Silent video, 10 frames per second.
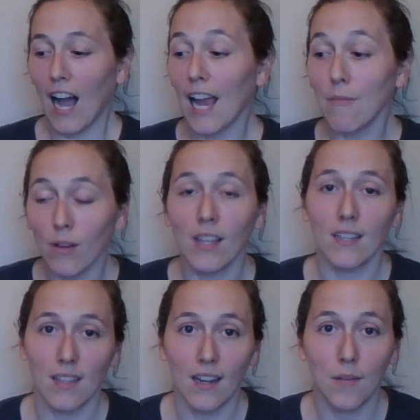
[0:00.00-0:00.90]
I am really
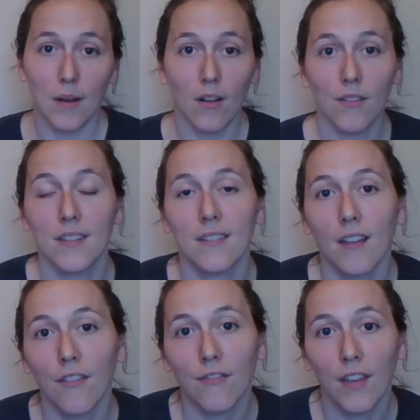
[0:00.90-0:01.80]
excited about all this
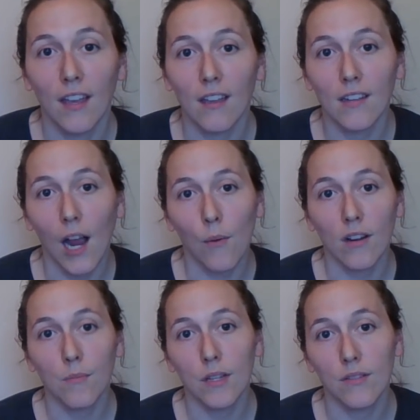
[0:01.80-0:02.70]
stuff and how we're
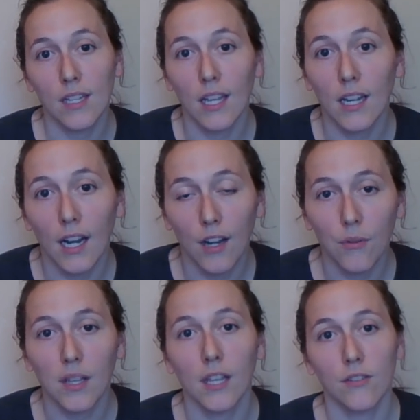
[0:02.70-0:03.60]
going to be using it. And I know
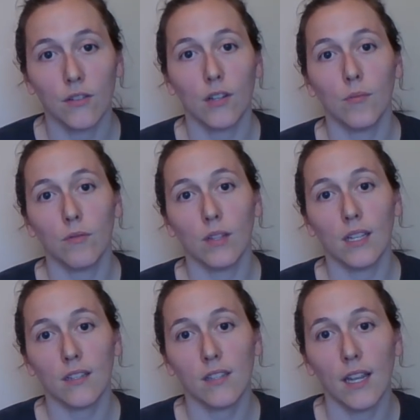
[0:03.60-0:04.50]
the kids are going to be
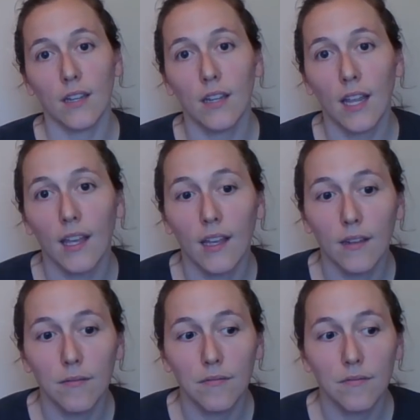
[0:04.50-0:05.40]
really excited.
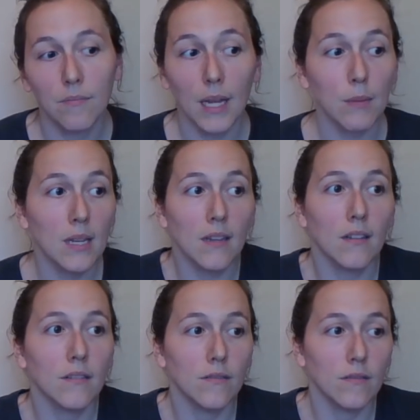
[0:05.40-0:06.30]
And
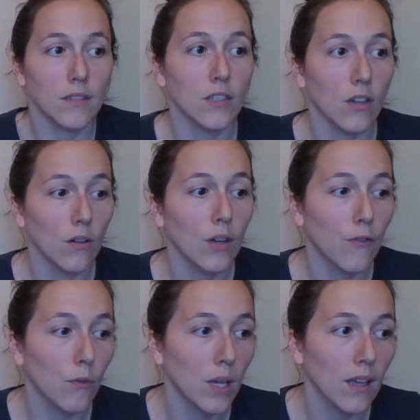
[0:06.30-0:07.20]
maybe, you know,
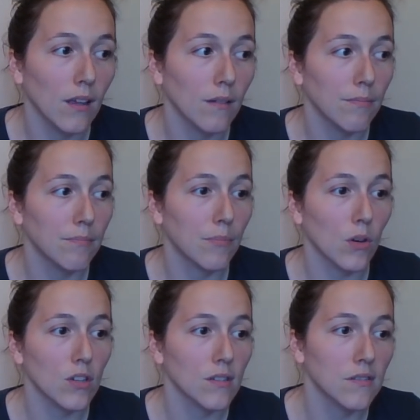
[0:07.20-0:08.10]
if we
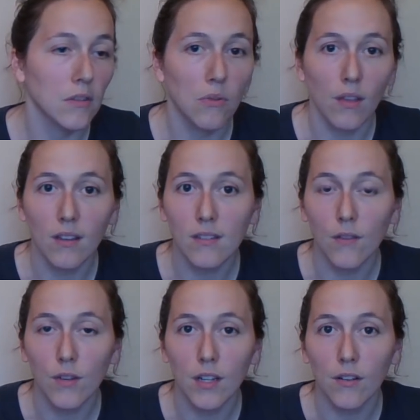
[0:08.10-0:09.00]
purchase new things
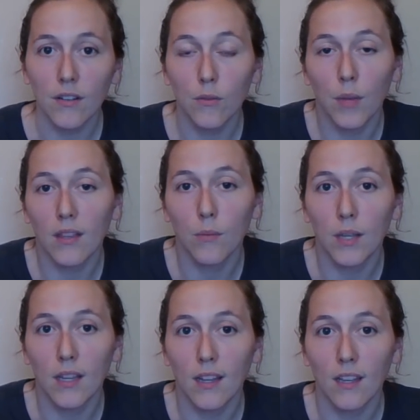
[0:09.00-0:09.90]
every year, it'll make the
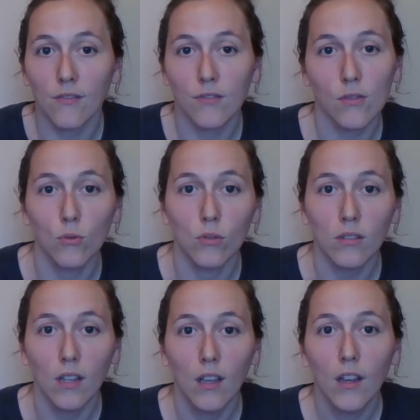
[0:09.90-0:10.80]
beginning of
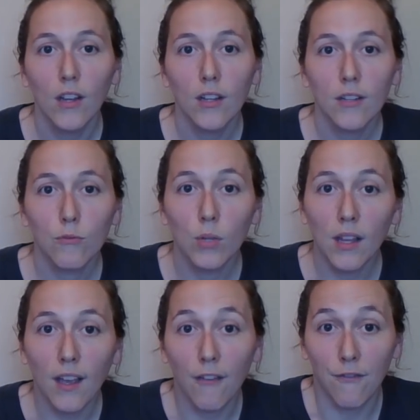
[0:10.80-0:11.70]
school
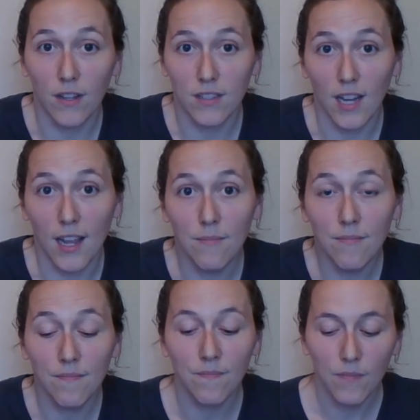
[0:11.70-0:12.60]
really a fun time.
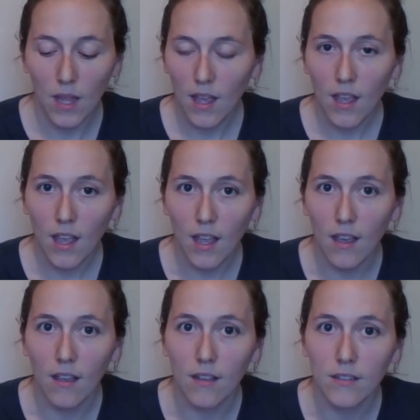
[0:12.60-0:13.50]

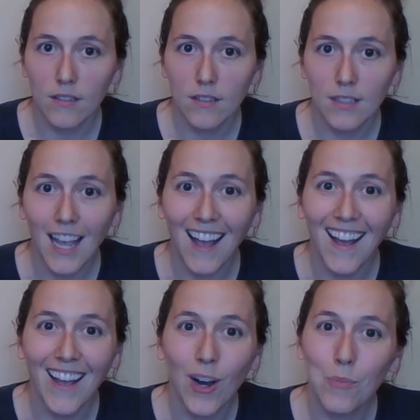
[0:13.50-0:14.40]
And yeah,
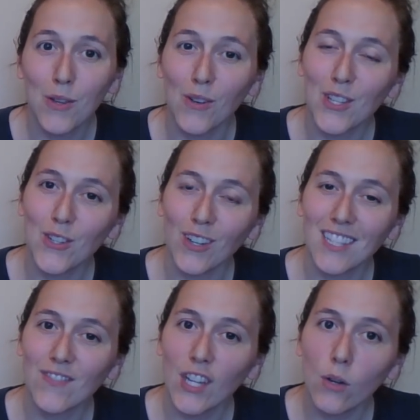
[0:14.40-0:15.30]
I hope you enjoyed
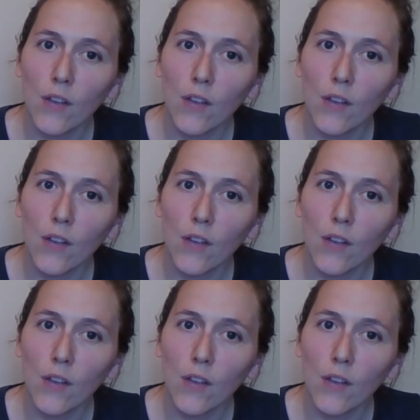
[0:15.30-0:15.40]
this video.